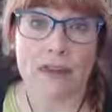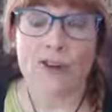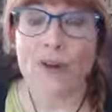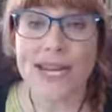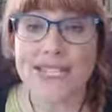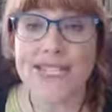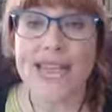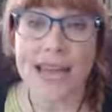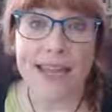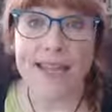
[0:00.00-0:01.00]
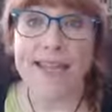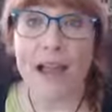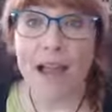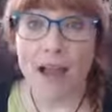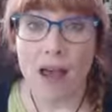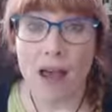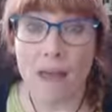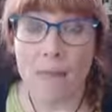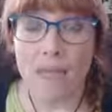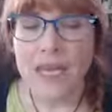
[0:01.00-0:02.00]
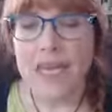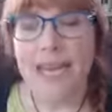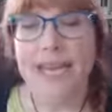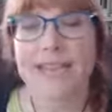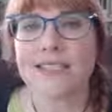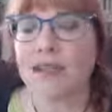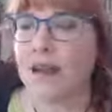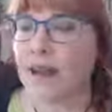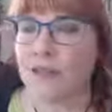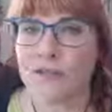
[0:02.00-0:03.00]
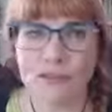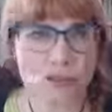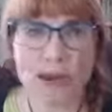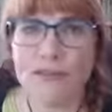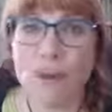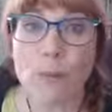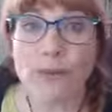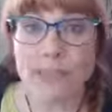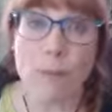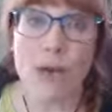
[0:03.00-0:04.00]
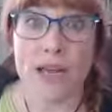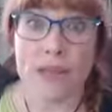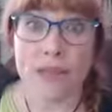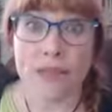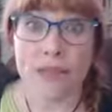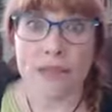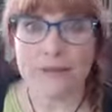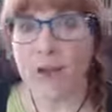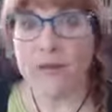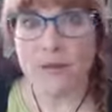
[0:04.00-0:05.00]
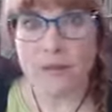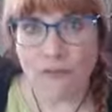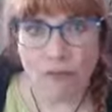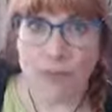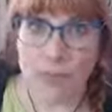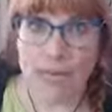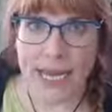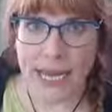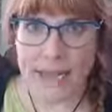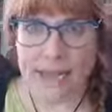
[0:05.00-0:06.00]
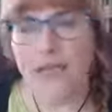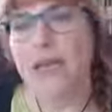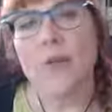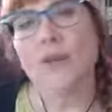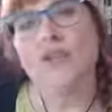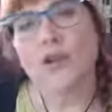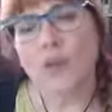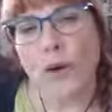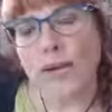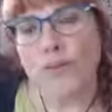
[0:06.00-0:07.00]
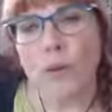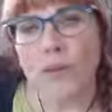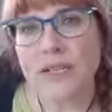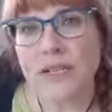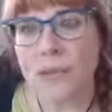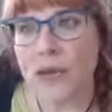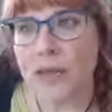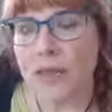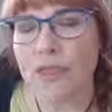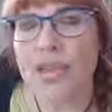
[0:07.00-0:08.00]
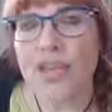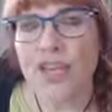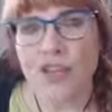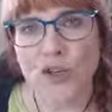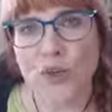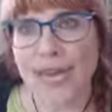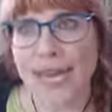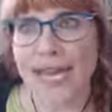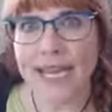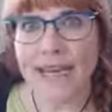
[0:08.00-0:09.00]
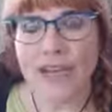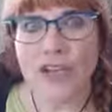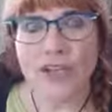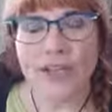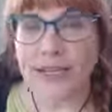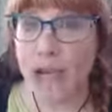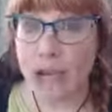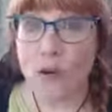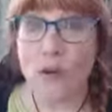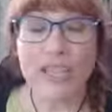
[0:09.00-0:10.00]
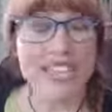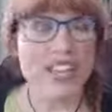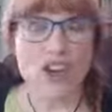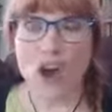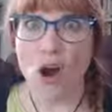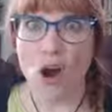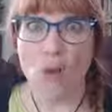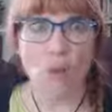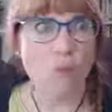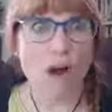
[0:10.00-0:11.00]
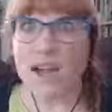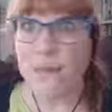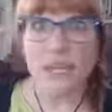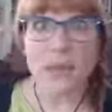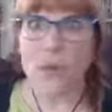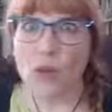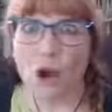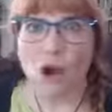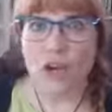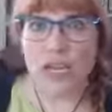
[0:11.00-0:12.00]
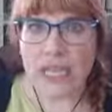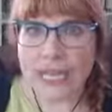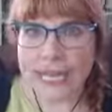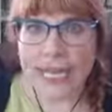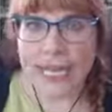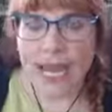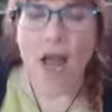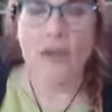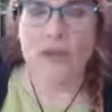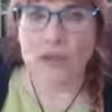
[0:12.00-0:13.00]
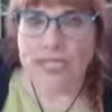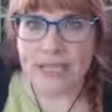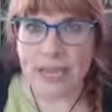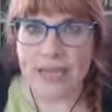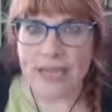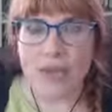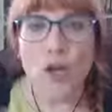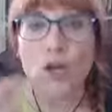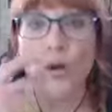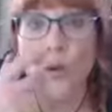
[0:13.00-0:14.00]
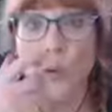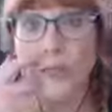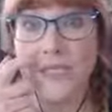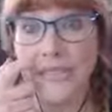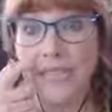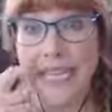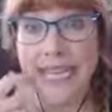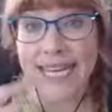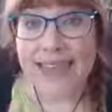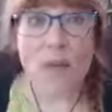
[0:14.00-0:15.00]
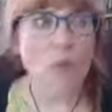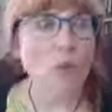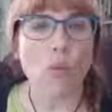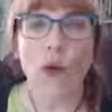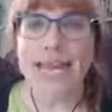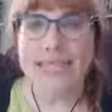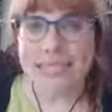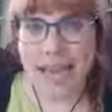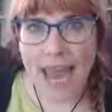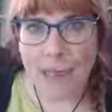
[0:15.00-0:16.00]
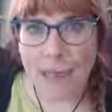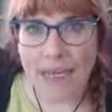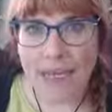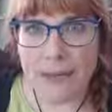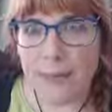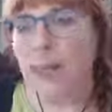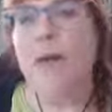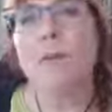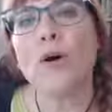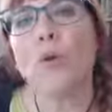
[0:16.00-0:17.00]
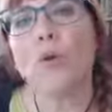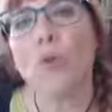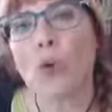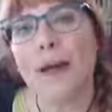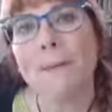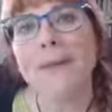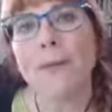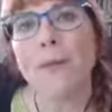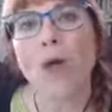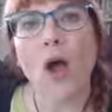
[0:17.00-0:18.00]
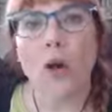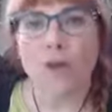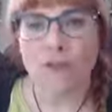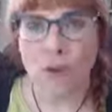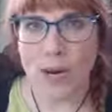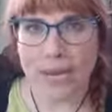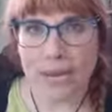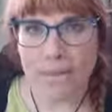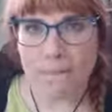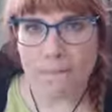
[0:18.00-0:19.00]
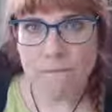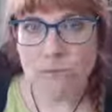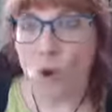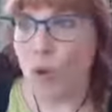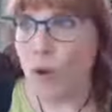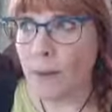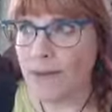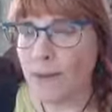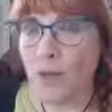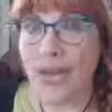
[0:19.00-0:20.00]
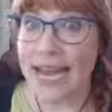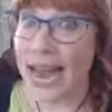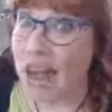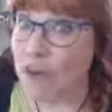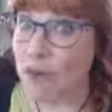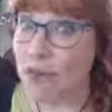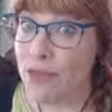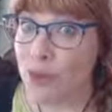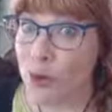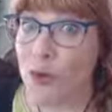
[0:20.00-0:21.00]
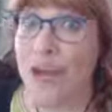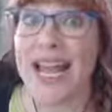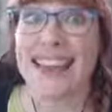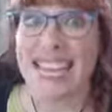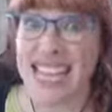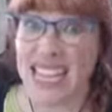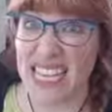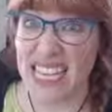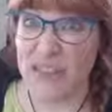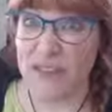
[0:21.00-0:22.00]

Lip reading: crazyegg.com. It's 24 bucks a month. They also have free plans, but for 24 bucks a month, you can not only know what people are clicking on your site, who's clicking them, when it's happening, but what people are avoiding or what people get halfway through and then they leave.